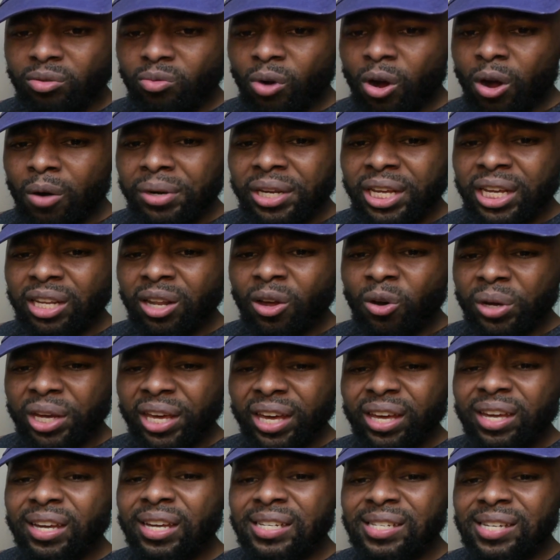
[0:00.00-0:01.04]
All with these little
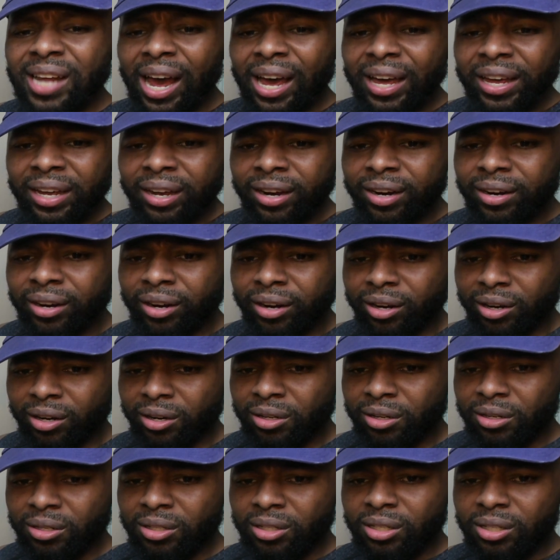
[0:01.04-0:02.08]
kids out here.
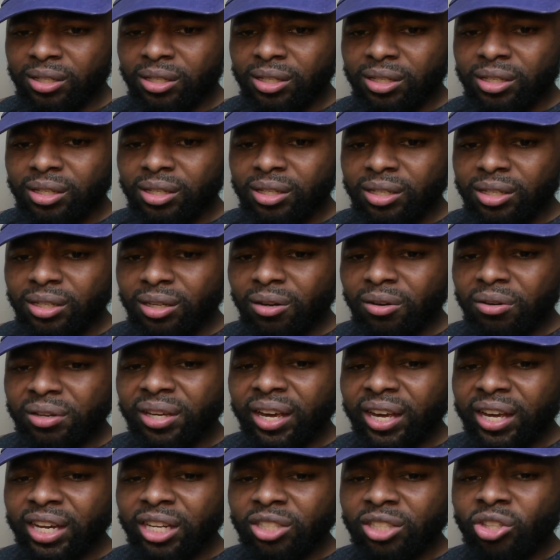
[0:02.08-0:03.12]
Little
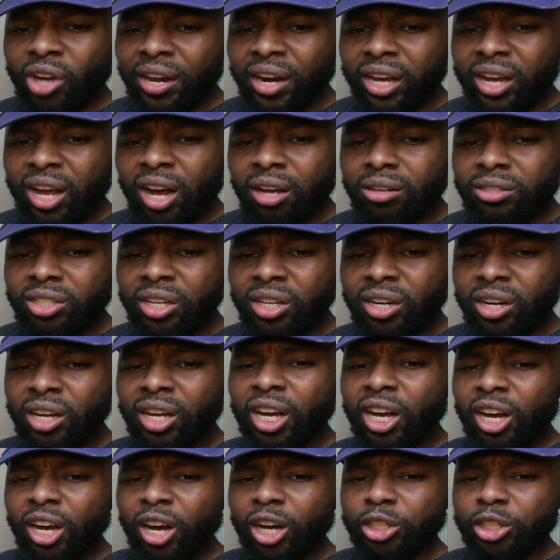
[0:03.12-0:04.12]
kids trying to come to the